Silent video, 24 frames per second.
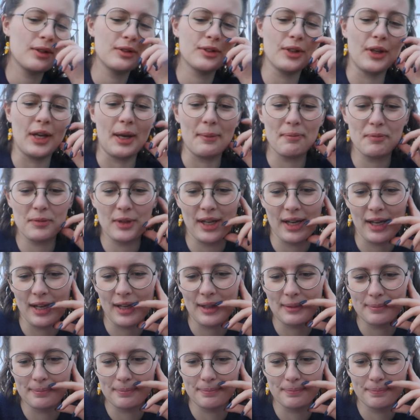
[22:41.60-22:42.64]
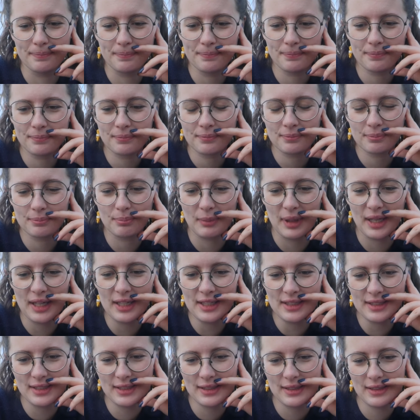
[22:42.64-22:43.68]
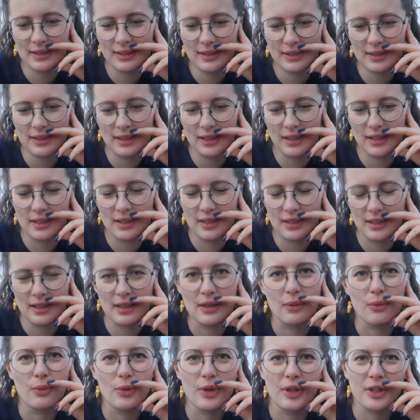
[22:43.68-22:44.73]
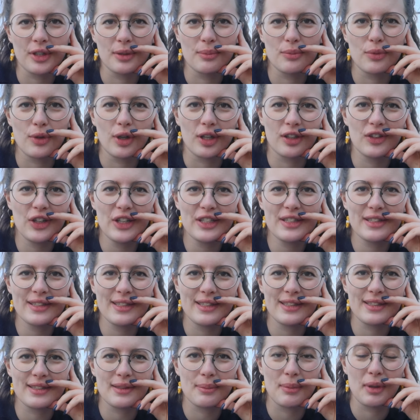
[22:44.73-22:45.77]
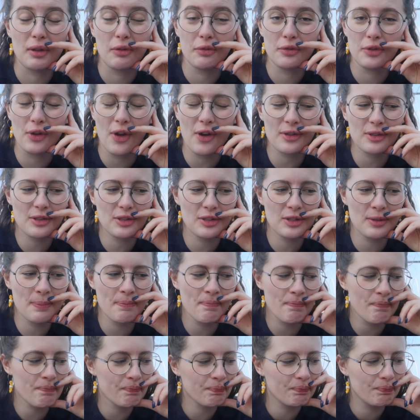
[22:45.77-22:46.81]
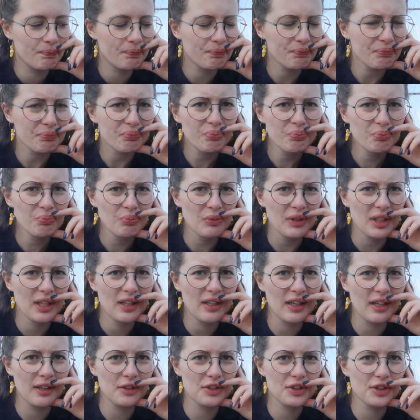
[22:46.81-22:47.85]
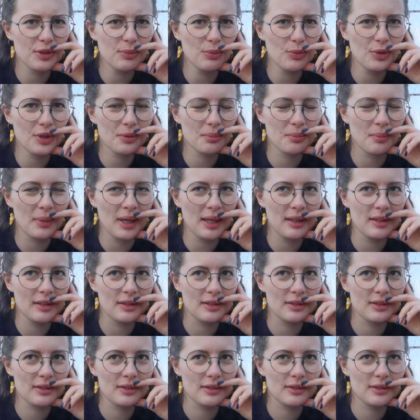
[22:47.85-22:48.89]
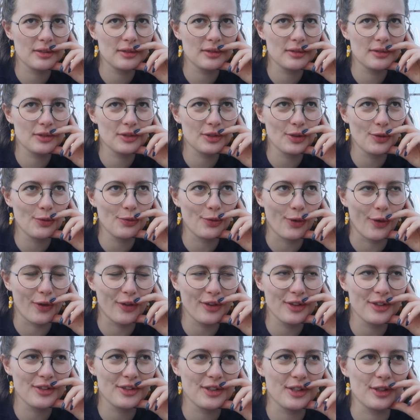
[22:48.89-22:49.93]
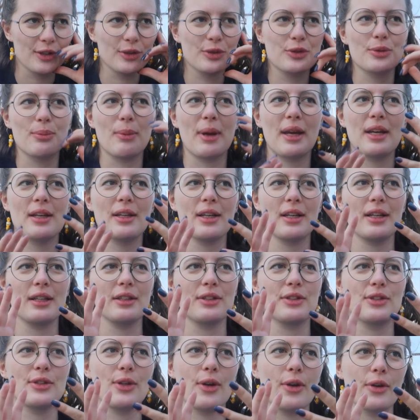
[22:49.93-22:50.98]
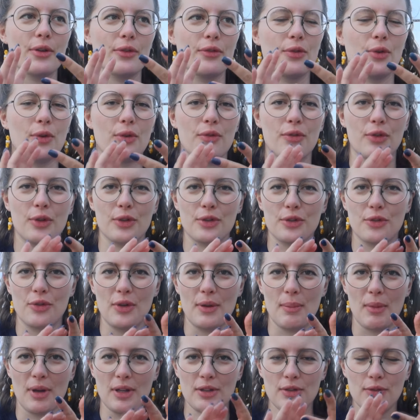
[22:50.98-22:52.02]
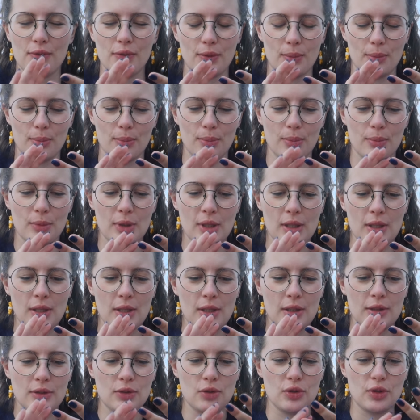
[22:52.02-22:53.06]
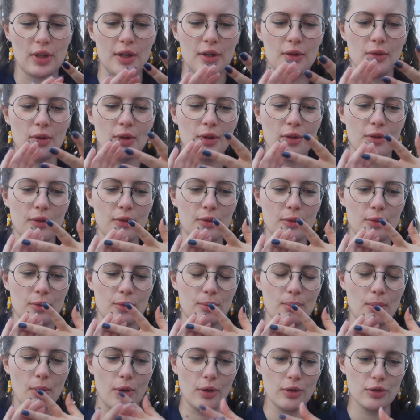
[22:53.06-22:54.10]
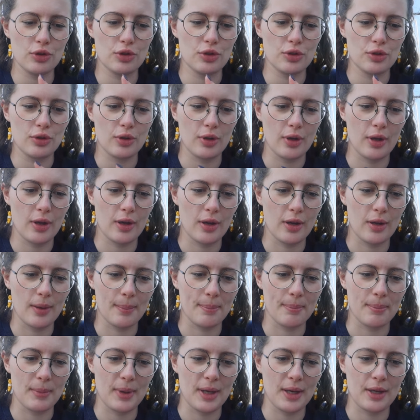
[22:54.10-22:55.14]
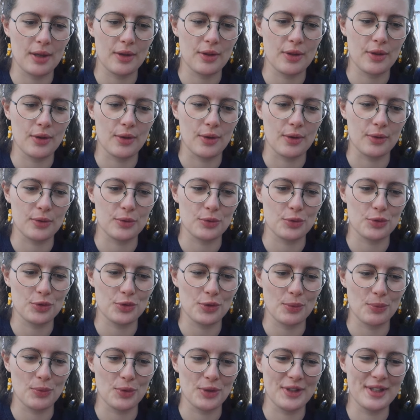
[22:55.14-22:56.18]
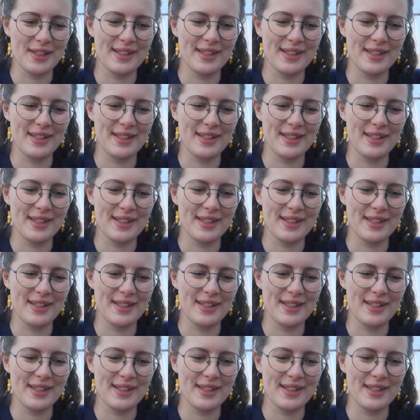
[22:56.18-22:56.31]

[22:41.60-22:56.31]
So yeah, um, my last uh, work in progress is a pair of socks. I somewhat managed so far this year to make a sock for the first three months from January through March. Um, and I thought someone